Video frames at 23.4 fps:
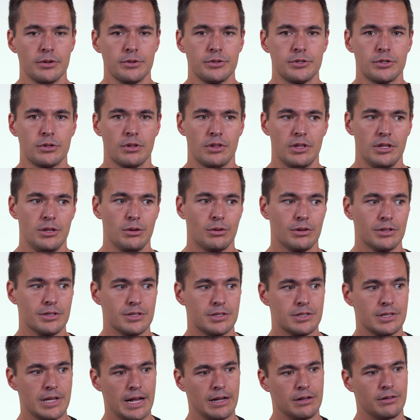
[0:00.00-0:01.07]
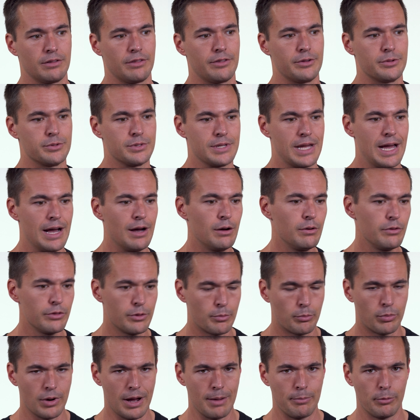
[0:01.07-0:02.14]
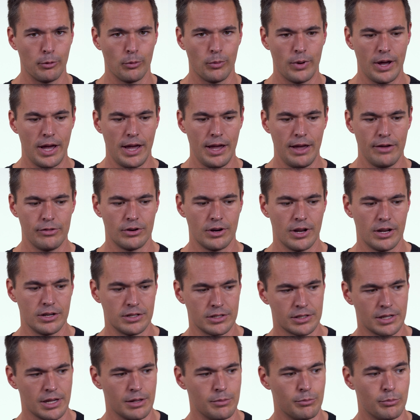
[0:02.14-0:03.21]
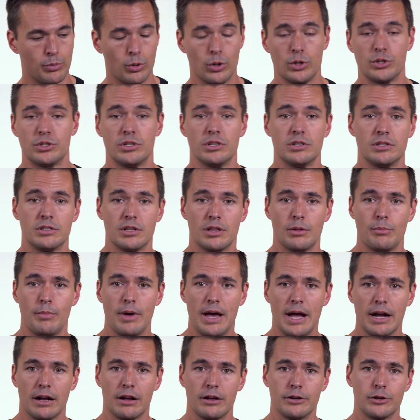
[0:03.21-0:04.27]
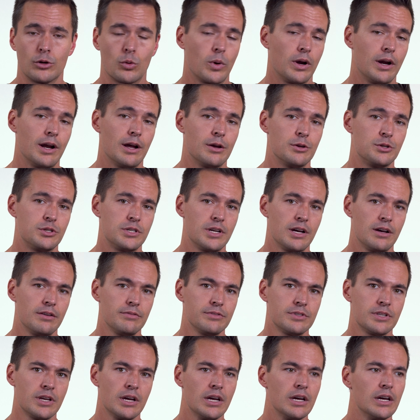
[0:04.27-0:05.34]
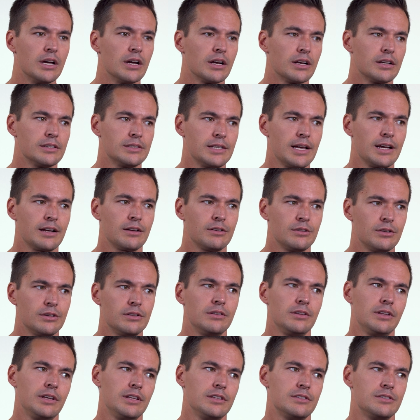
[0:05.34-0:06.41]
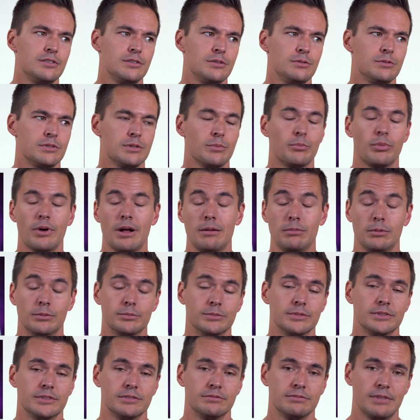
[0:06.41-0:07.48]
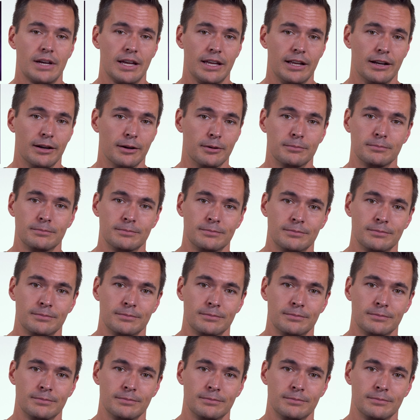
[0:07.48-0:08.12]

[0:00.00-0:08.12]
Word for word: those so that you can cycle those out the proper way and they're not just getting pushed into the back on your warehouse shelves because that could lead to some problems, I hear.